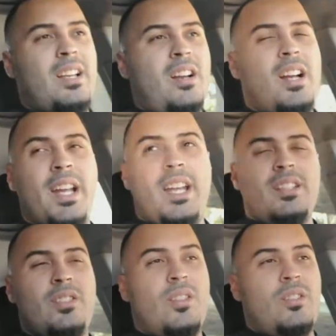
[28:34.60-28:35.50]
alright,
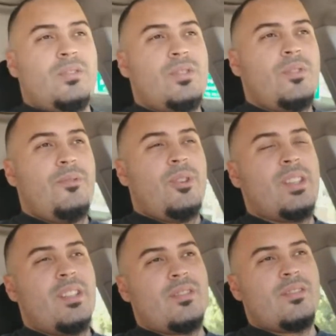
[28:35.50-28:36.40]
2
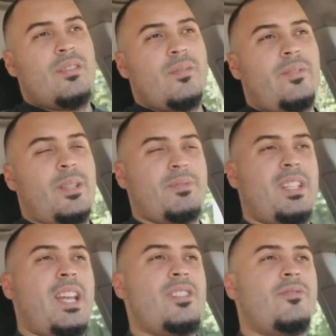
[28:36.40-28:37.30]
focus flips
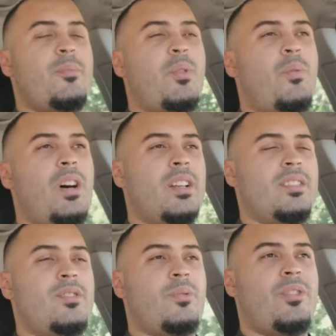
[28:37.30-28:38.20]
an Ancient from a 1 to
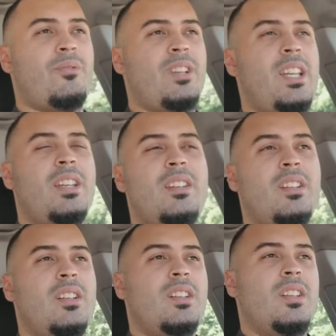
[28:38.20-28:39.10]
a 3,
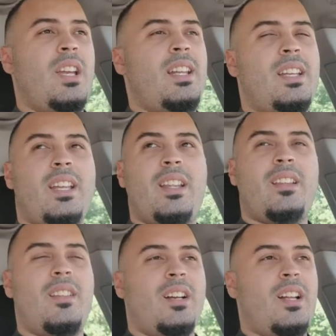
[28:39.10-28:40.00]
and then
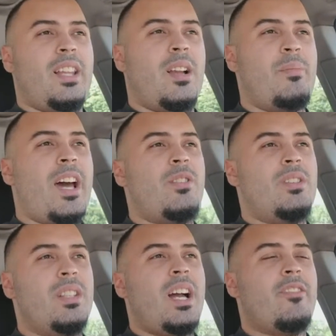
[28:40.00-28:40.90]
like a
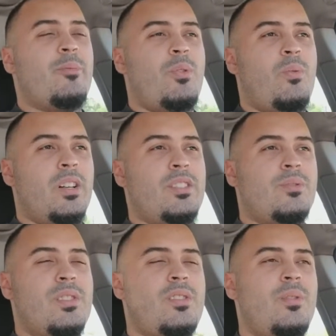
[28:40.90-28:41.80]
Padawan die from a 1 to
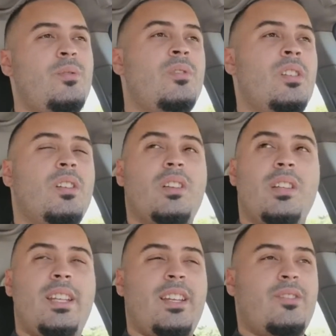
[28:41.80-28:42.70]
a
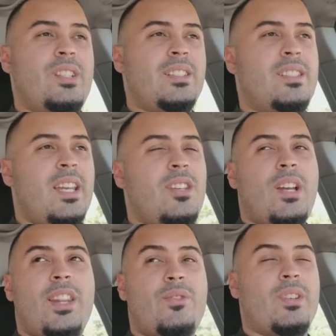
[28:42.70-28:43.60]
2, then you're essentially saying you
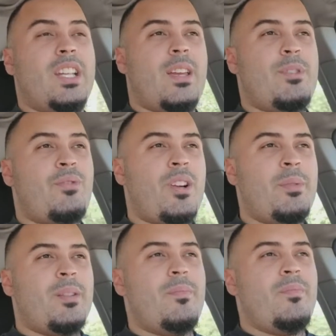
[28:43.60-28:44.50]
got 3 damage from it,